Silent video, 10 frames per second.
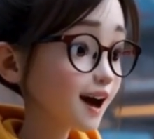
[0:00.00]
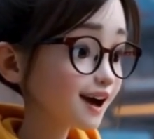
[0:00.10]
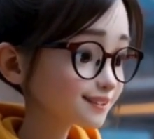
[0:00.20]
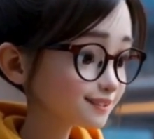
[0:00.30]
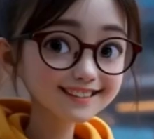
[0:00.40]

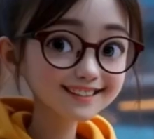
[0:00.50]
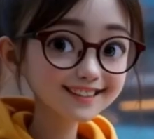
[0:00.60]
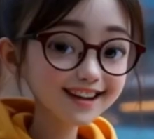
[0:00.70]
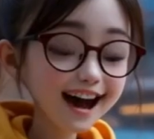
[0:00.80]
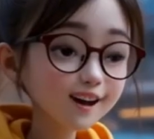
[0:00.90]
We want a
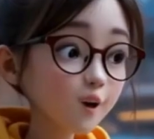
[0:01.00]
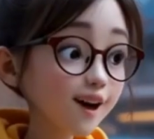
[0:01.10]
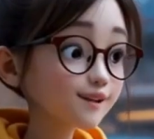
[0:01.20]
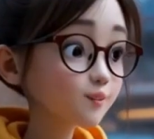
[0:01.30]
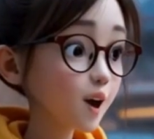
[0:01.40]

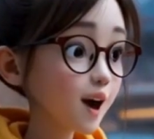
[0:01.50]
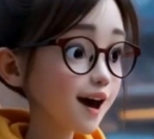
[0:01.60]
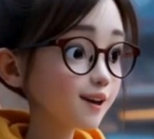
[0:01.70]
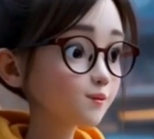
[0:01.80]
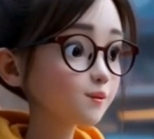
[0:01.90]
smooth
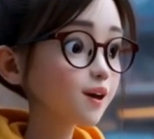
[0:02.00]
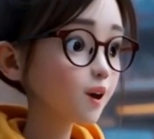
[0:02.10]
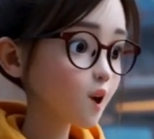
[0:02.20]
follow.